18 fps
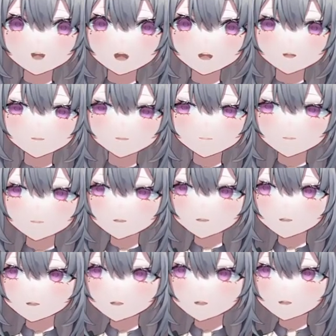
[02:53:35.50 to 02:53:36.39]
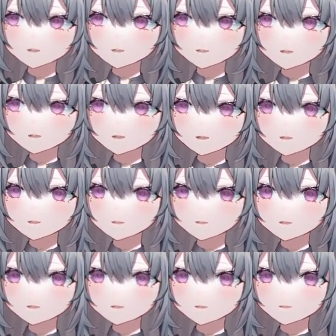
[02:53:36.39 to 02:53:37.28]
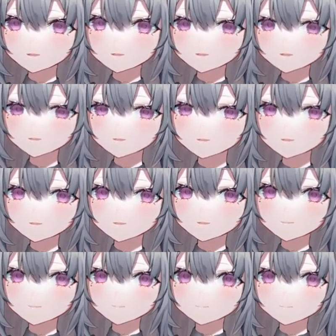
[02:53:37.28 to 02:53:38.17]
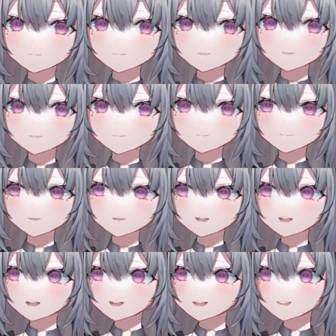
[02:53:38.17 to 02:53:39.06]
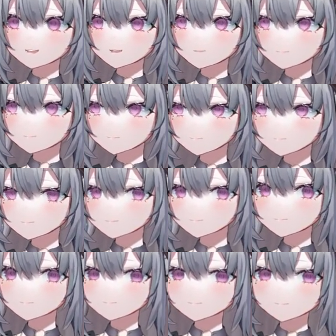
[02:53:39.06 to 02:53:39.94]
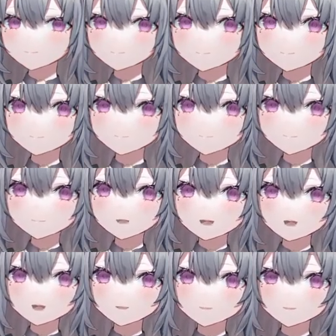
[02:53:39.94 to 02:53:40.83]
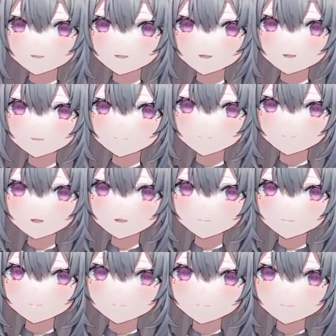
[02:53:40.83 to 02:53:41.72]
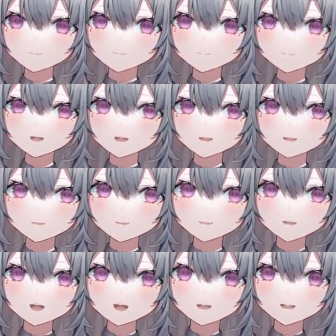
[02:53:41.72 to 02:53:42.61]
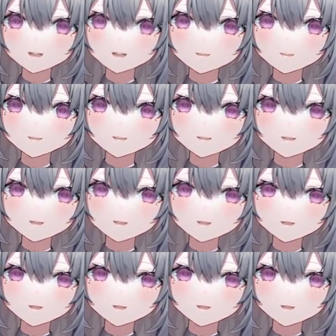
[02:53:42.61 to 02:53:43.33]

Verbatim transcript: Oh. What happened? She just like swerved you. She went on your her phone while you were oh, talking oh, no, to her. no!